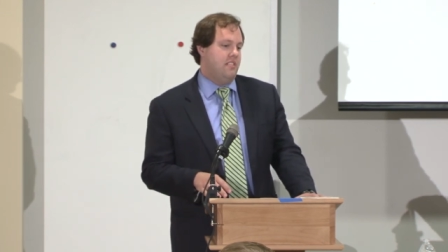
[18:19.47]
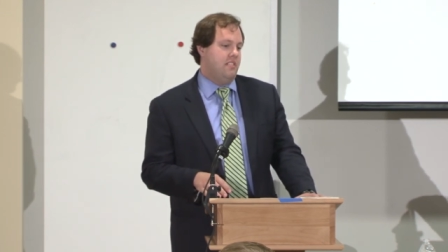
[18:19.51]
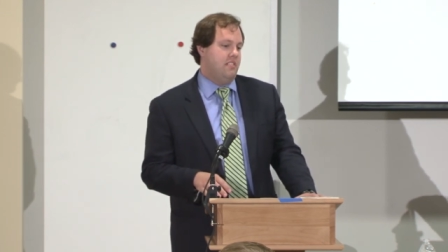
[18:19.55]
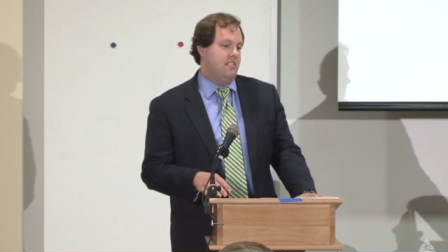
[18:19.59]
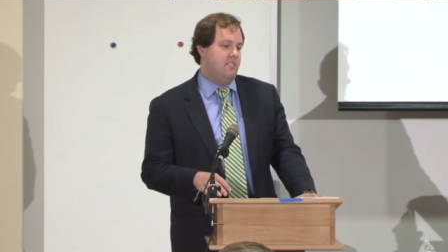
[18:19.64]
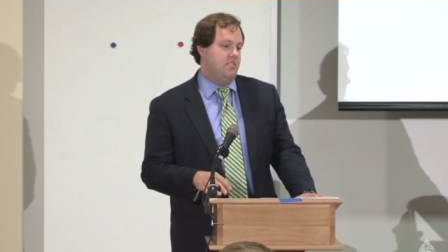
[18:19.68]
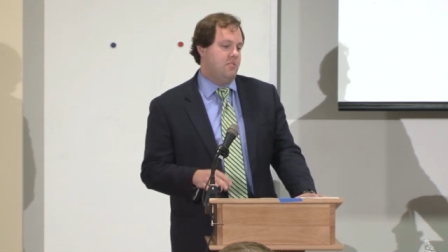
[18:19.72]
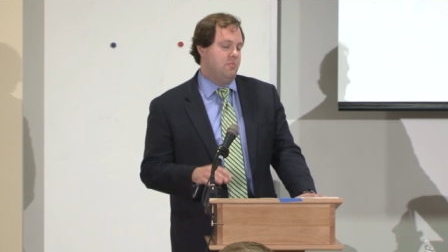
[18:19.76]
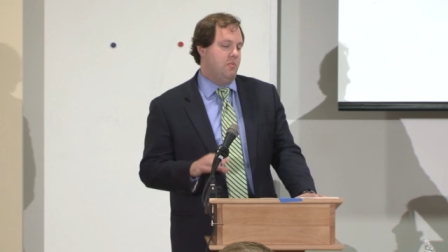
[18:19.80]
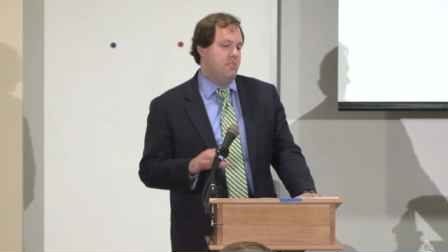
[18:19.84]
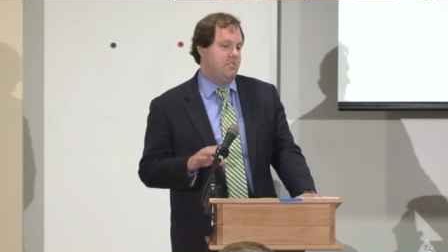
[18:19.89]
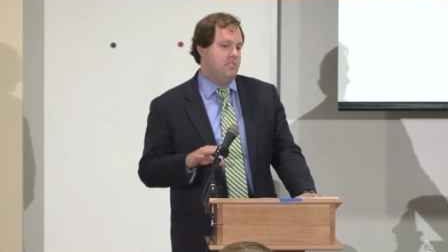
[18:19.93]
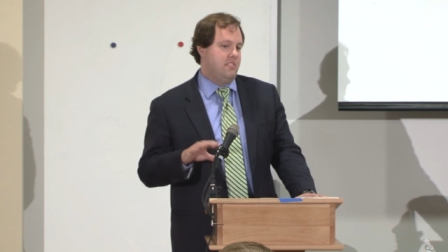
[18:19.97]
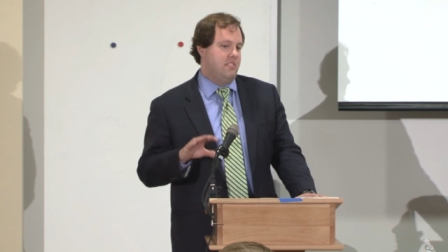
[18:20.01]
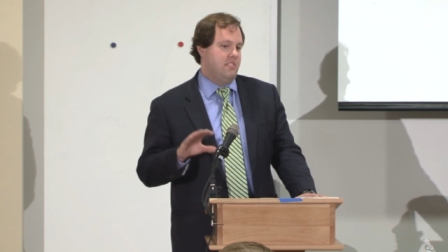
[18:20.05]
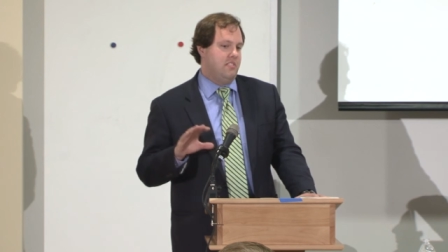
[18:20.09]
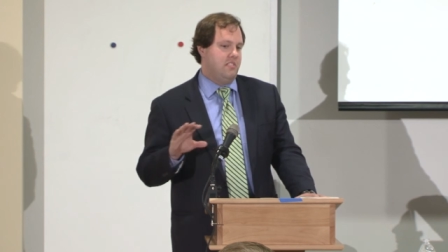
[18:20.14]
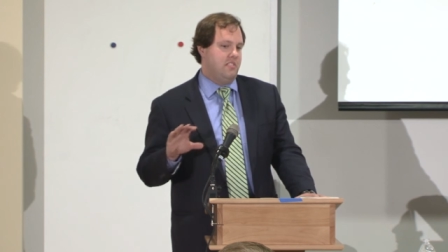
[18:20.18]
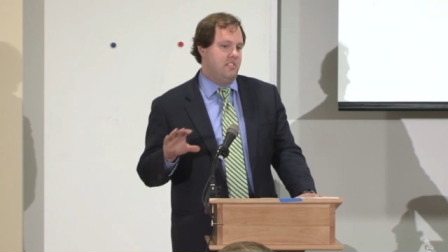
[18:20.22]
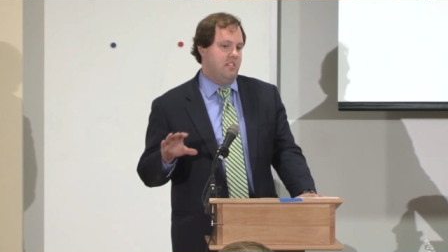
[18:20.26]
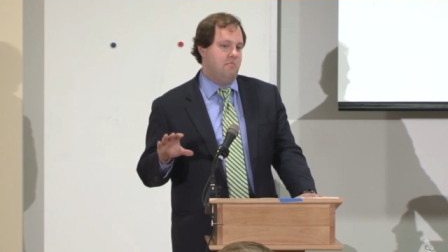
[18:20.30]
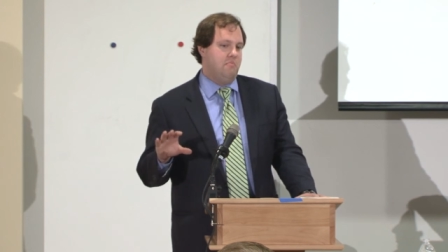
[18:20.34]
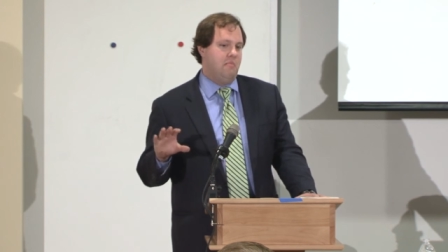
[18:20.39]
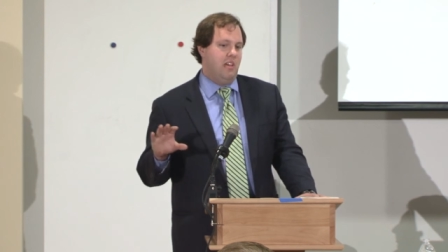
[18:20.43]
that this wasn't
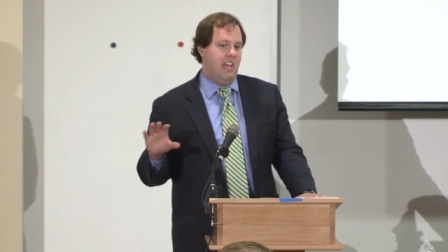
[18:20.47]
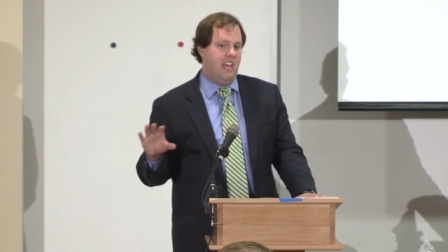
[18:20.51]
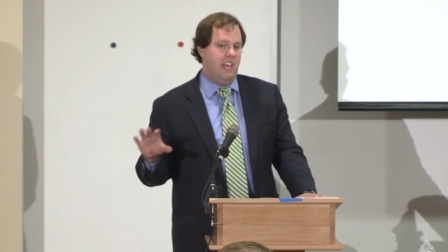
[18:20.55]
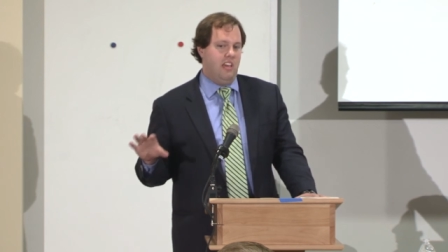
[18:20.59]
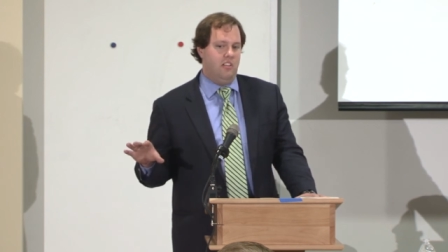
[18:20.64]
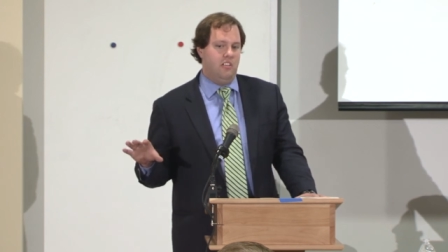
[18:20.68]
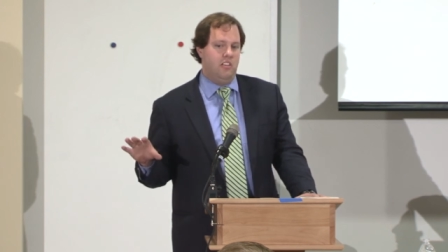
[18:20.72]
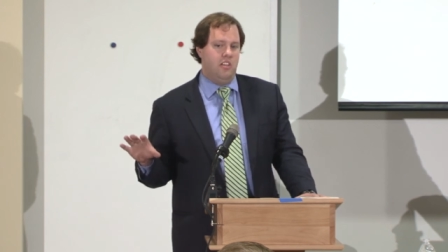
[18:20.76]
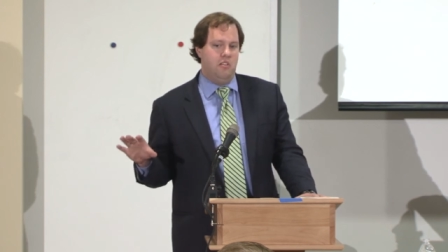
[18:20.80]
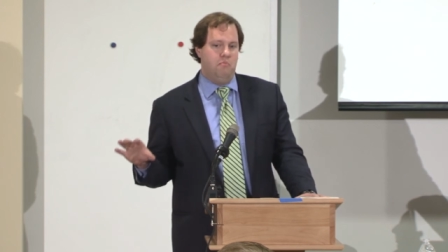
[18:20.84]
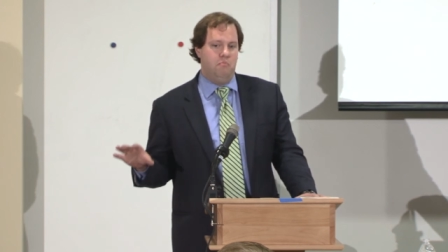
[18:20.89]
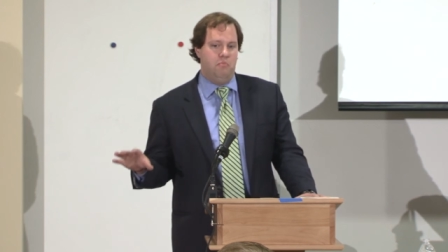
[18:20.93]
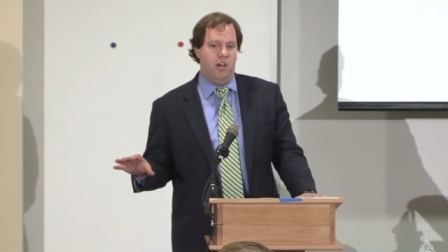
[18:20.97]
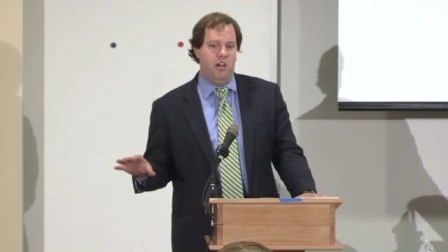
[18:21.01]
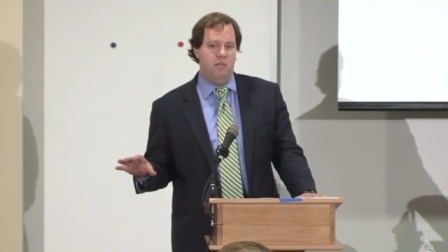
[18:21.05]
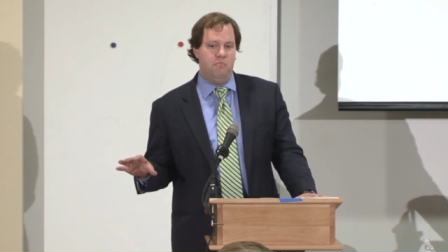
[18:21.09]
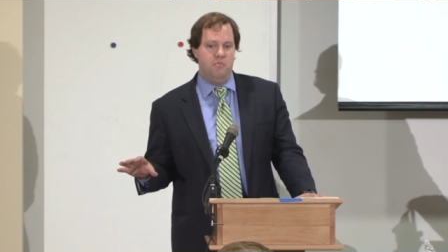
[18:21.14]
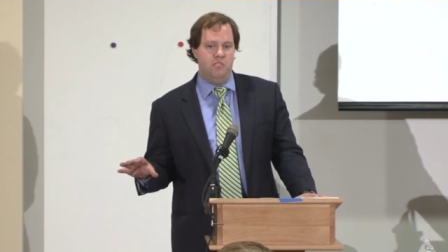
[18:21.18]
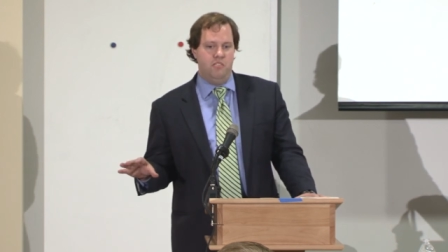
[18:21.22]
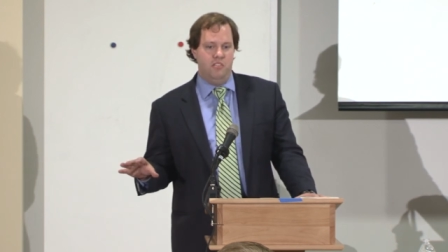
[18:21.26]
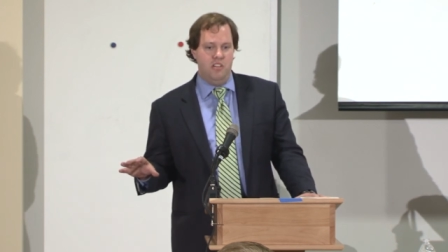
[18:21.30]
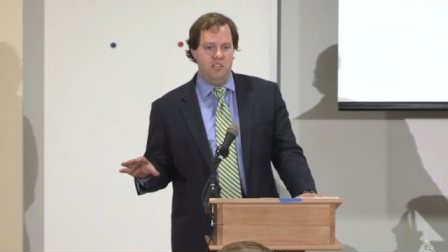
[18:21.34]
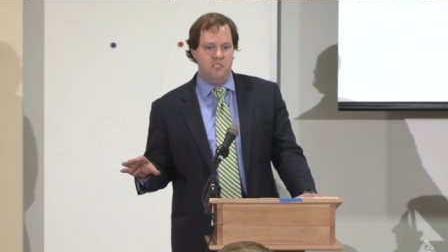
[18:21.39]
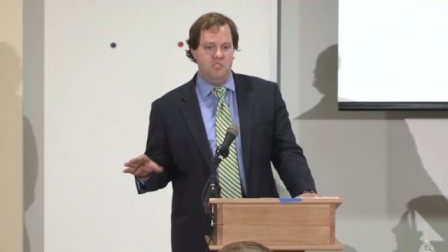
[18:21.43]
some alien
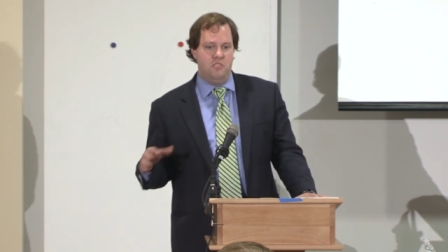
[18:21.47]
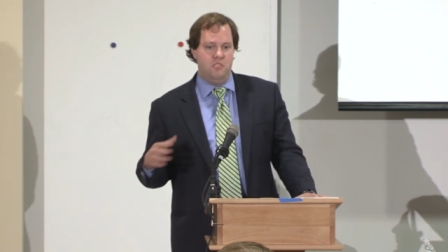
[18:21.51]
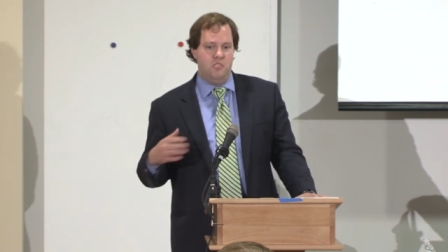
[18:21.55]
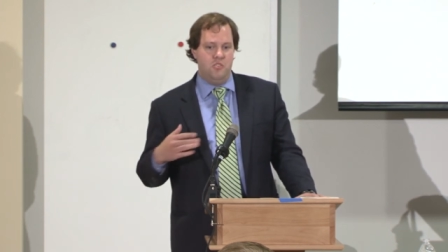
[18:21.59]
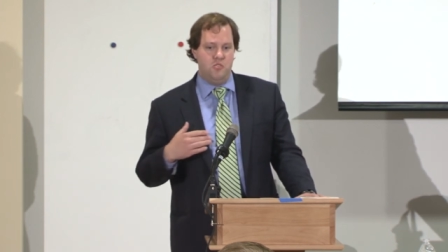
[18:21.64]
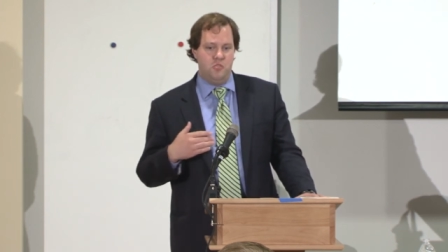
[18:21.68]
population.